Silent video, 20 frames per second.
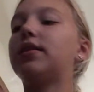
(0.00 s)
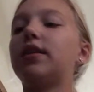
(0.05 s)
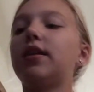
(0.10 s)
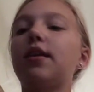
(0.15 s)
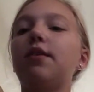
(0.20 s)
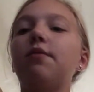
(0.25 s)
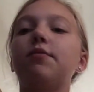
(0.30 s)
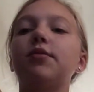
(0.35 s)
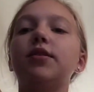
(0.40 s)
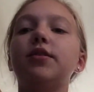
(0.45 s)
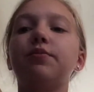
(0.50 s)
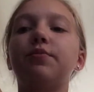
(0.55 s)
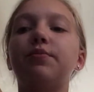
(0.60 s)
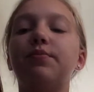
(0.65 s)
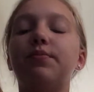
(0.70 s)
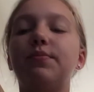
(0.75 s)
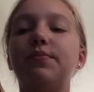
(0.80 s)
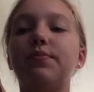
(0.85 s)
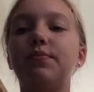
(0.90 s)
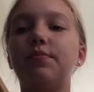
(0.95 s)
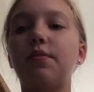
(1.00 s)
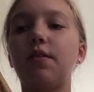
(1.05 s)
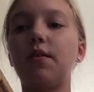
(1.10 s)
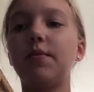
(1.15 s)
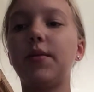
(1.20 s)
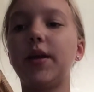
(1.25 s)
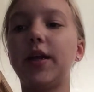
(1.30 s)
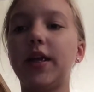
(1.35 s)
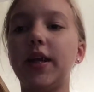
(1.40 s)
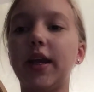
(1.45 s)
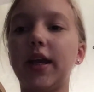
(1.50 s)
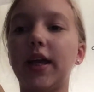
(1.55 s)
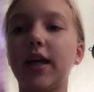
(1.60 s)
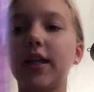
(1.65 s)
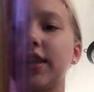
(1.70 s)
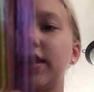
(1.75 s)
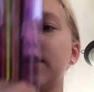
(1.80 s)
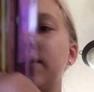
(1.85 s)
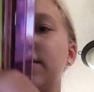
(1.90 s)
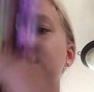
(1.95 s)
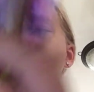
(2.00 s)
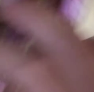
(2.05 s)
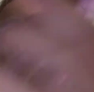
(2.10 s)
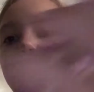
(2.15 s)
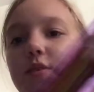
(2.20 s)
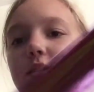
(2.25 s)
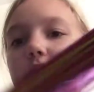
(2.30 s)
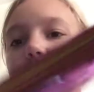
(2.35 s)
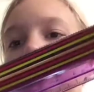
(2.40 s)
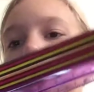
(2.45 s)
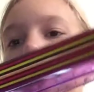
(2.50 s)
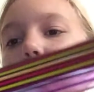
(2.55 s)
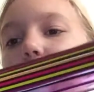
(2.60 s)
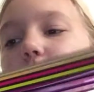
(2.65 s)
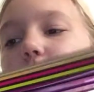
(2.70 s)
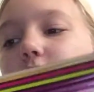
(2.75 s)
and then I went to Walmart and I got this sweet